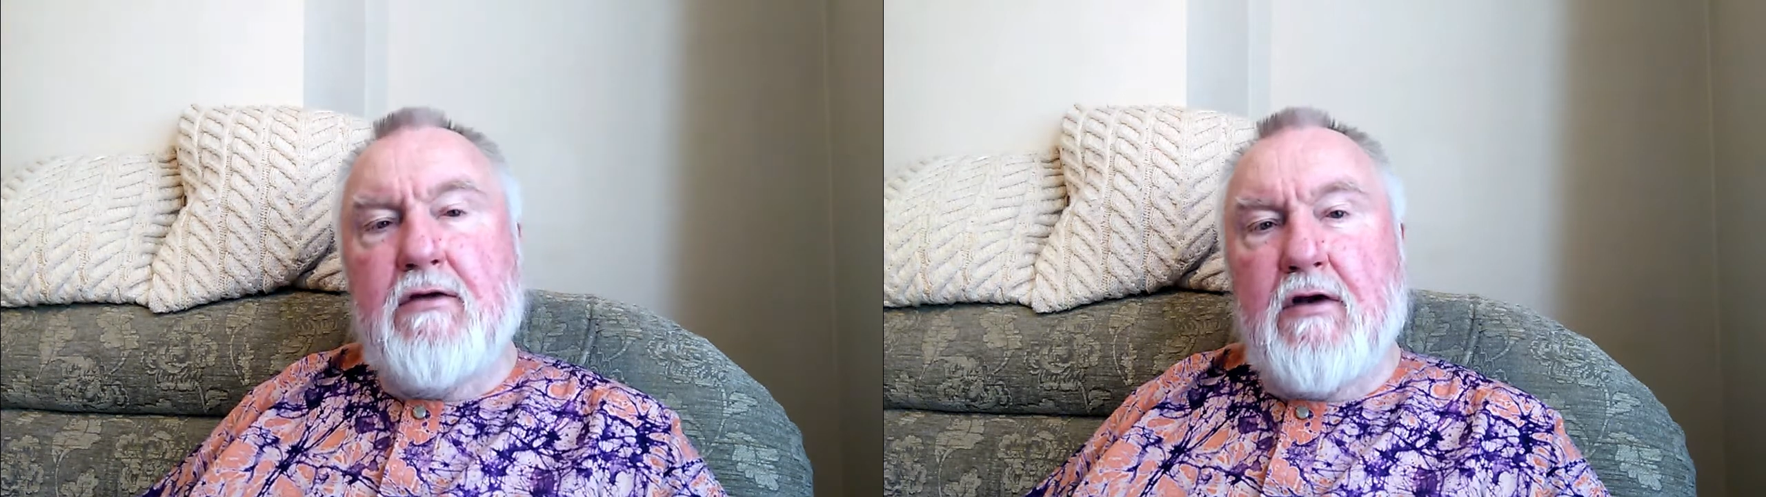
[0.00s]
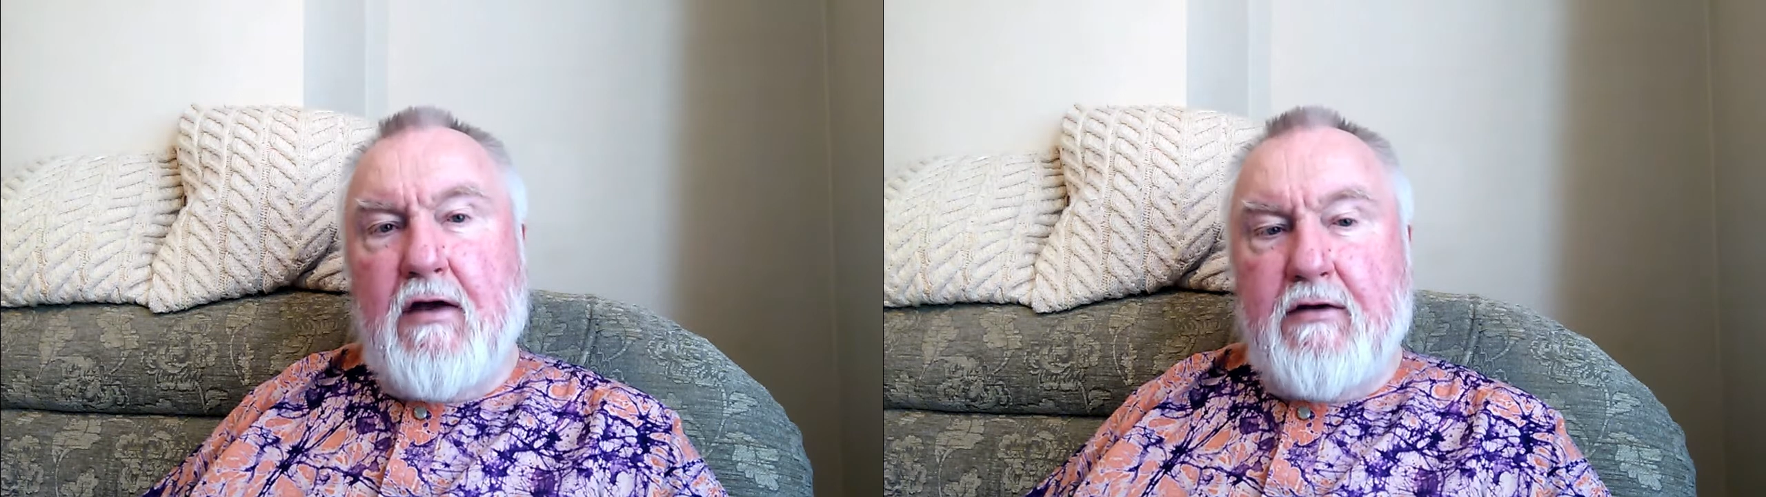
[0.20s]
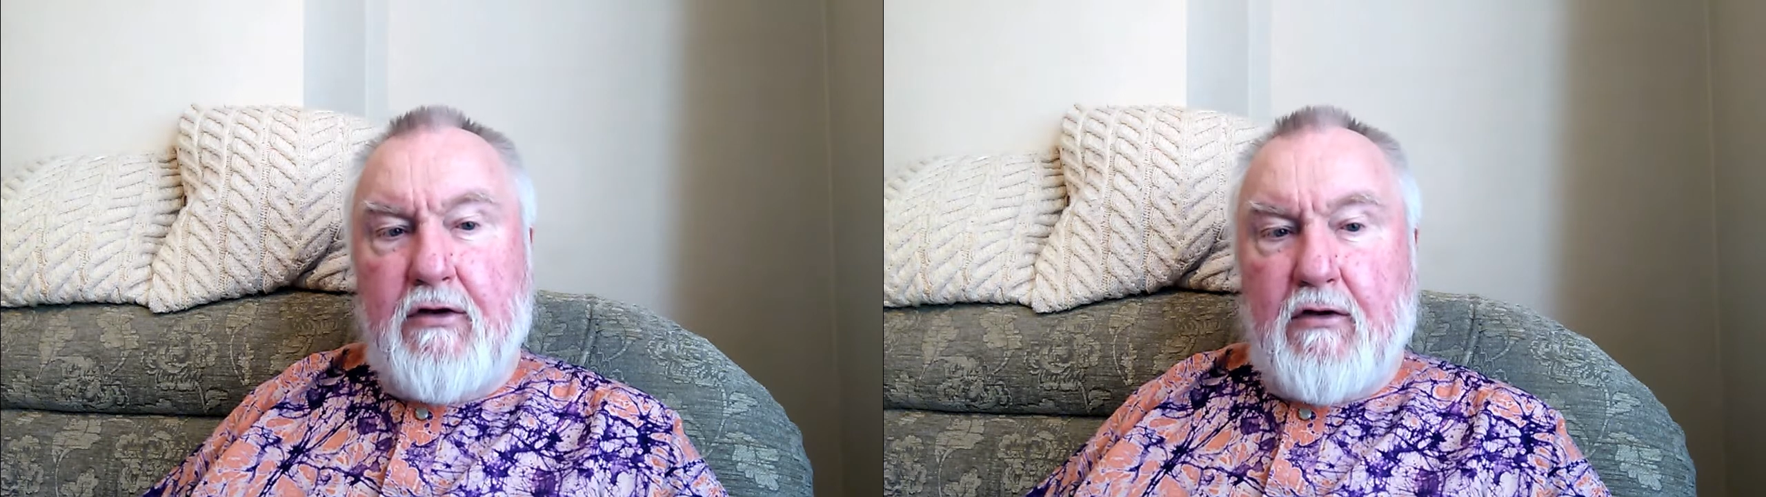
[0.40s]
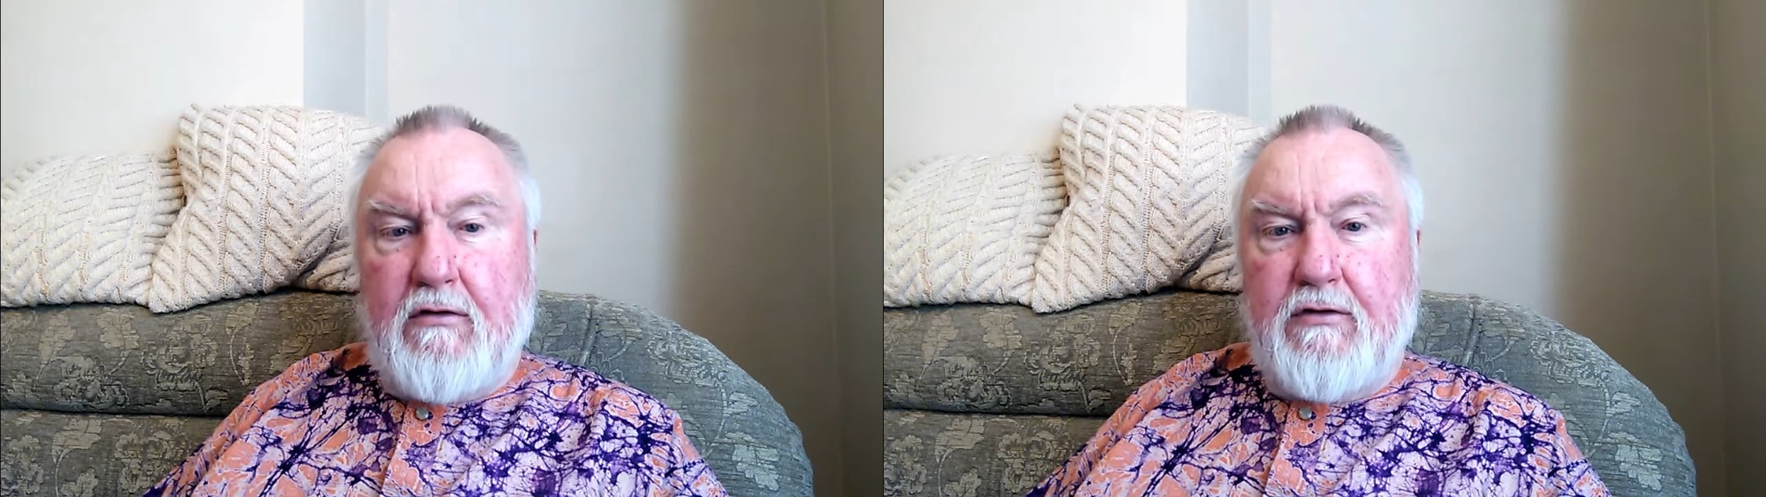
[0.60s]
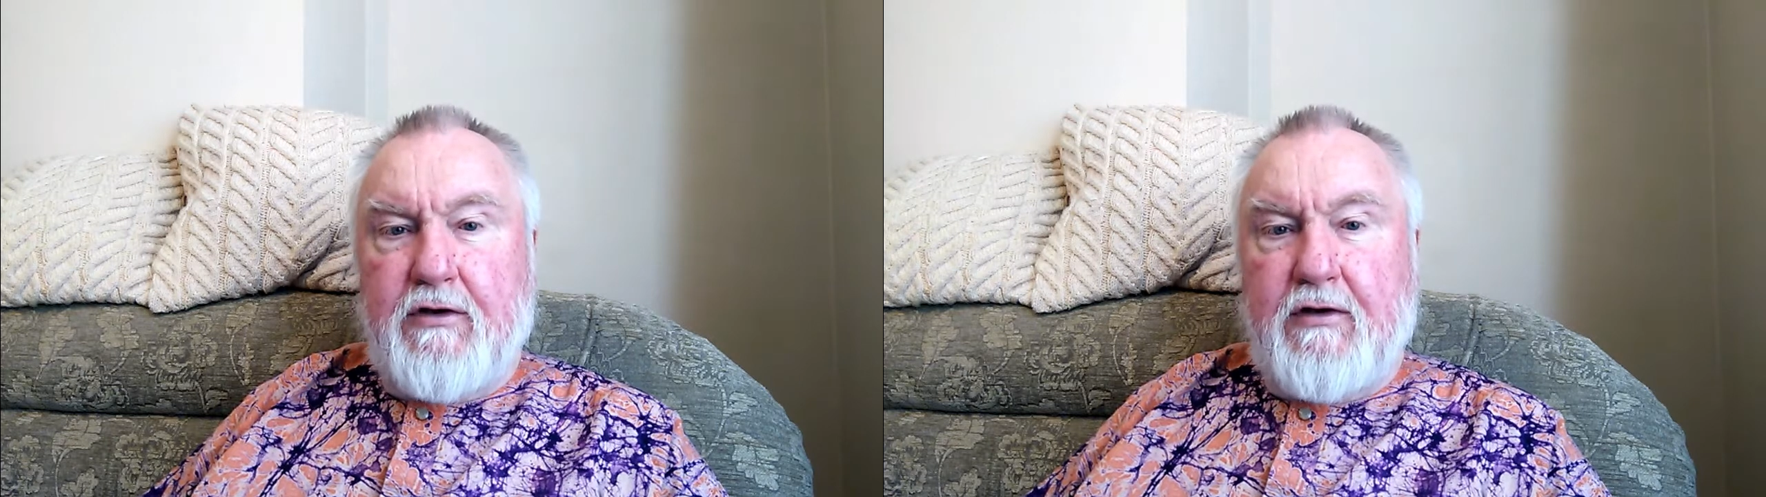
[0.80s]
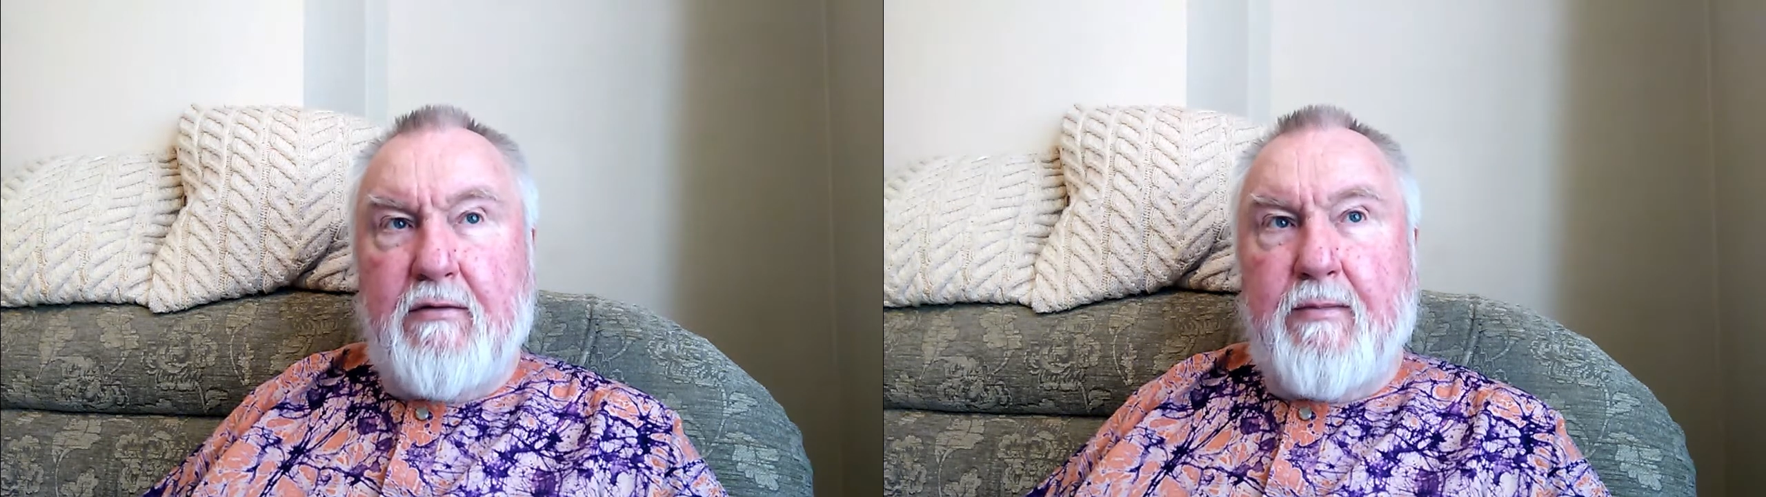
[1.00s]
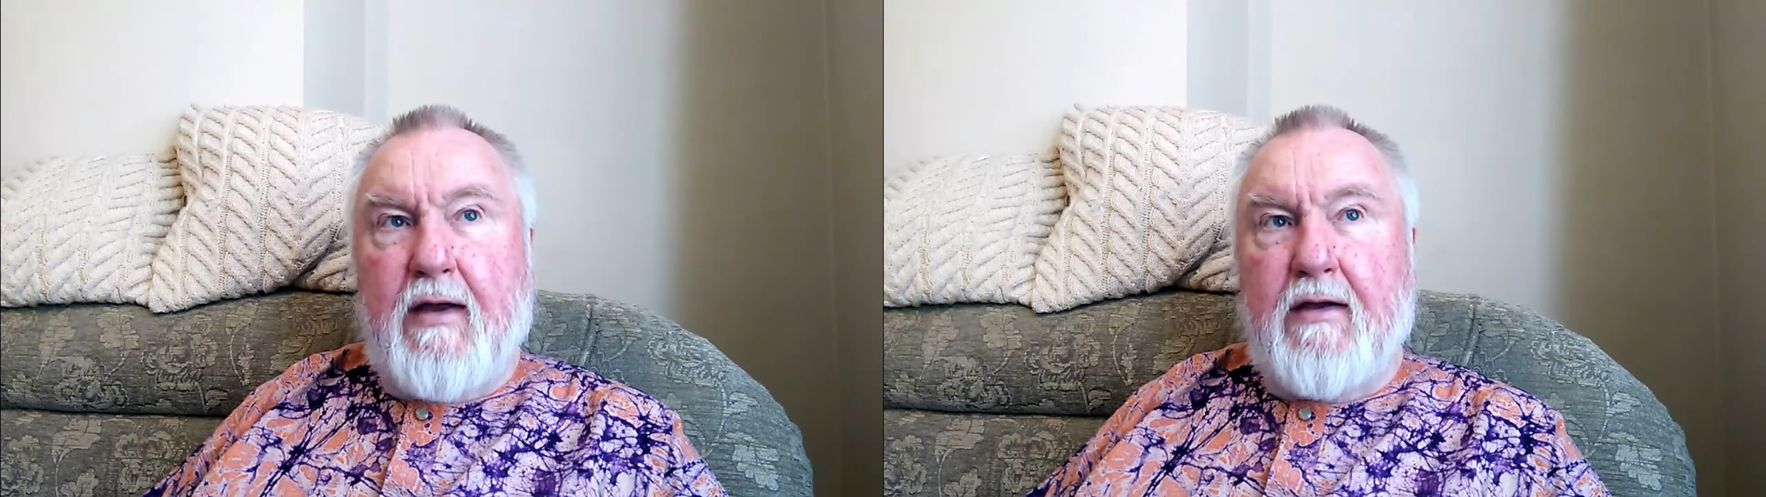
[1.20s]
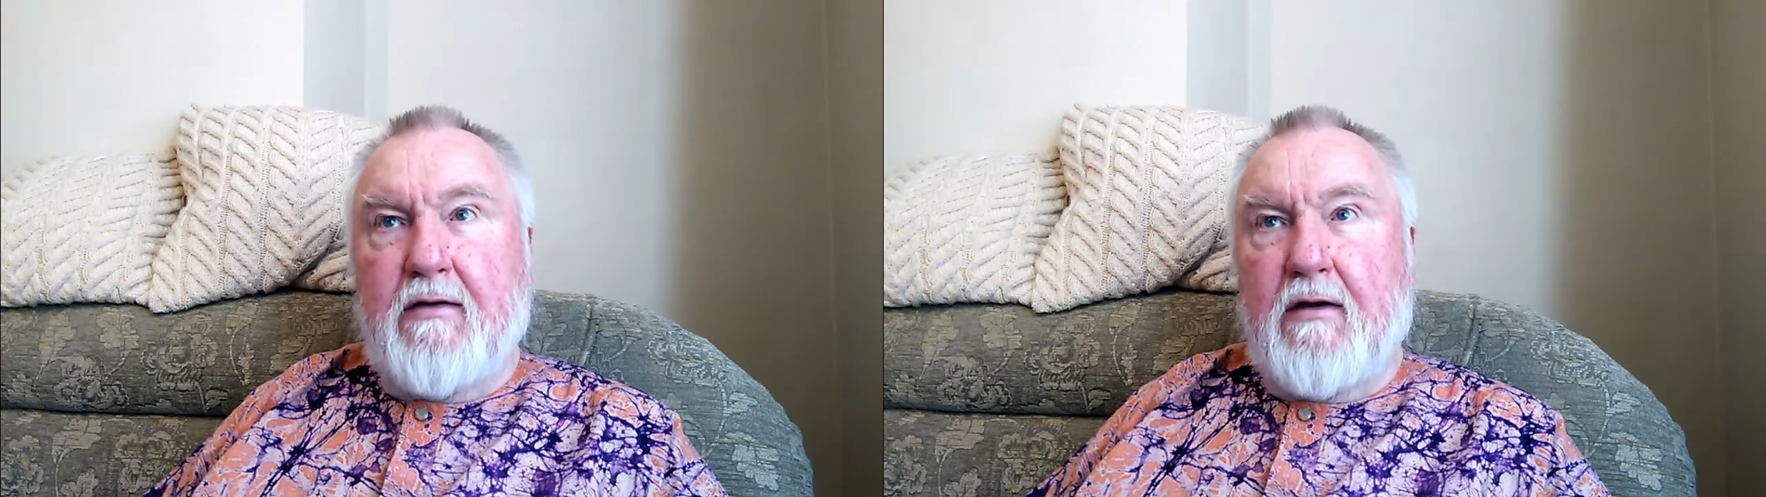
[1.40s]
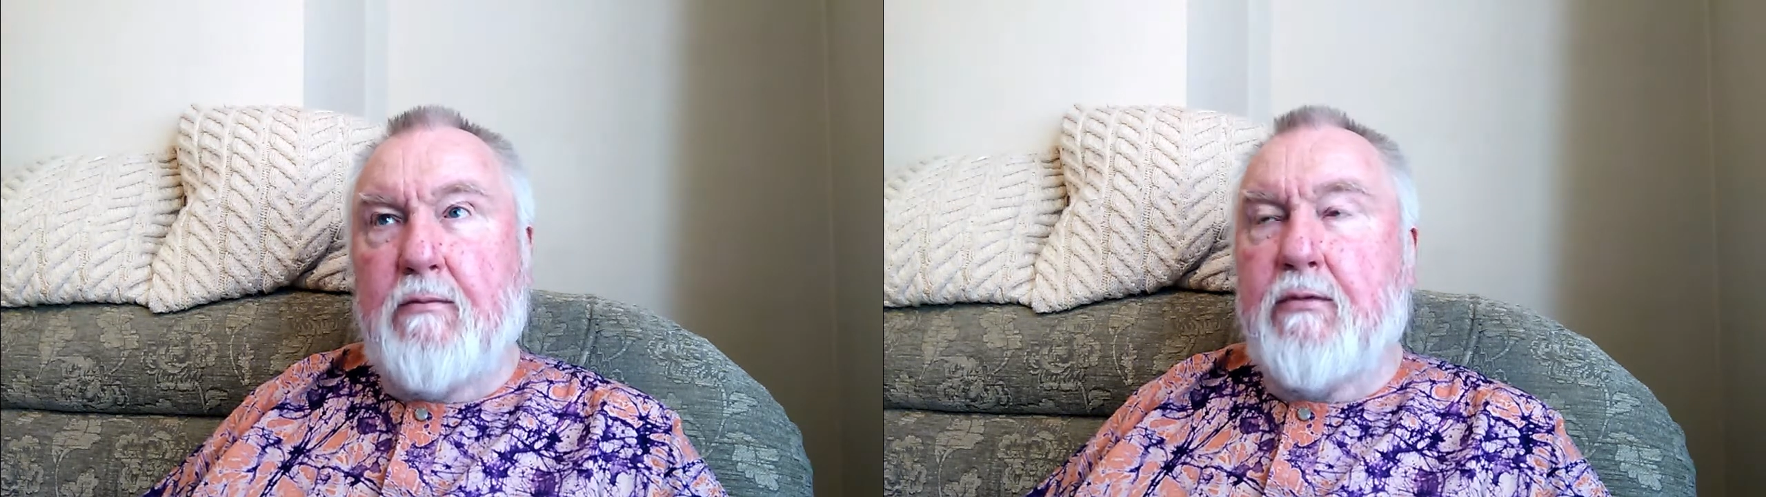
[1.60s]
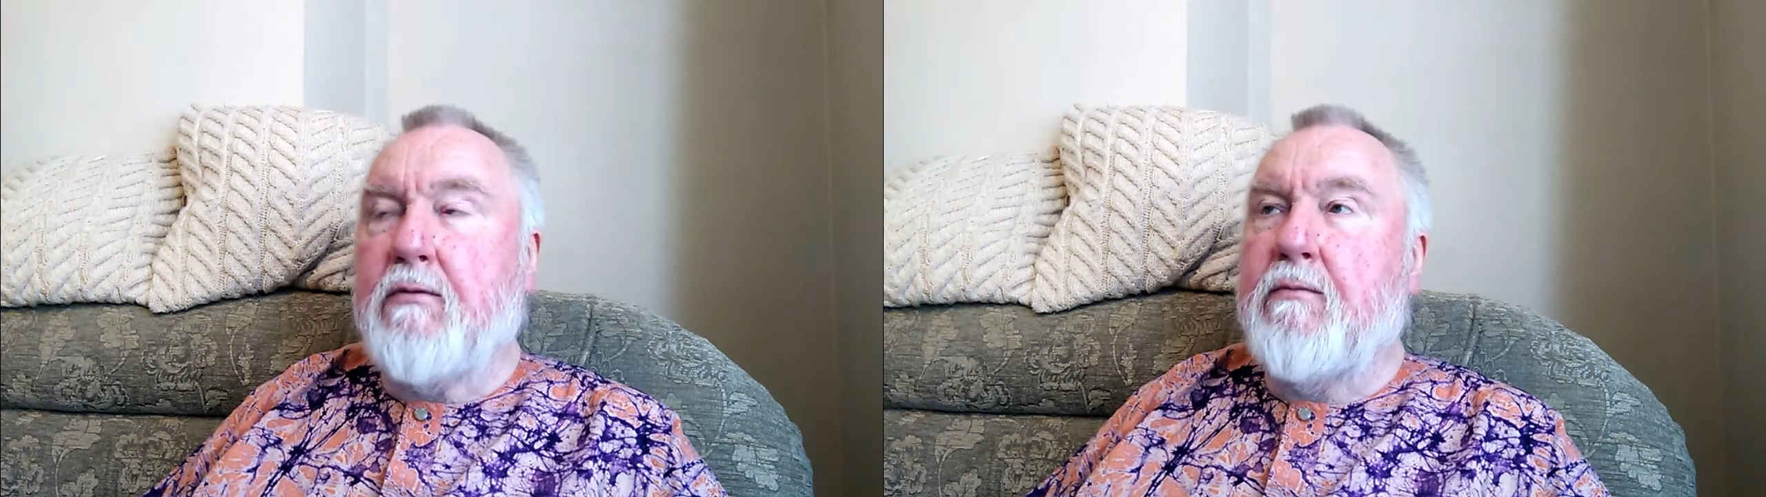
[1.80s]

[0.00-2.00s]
an ideology to back it up.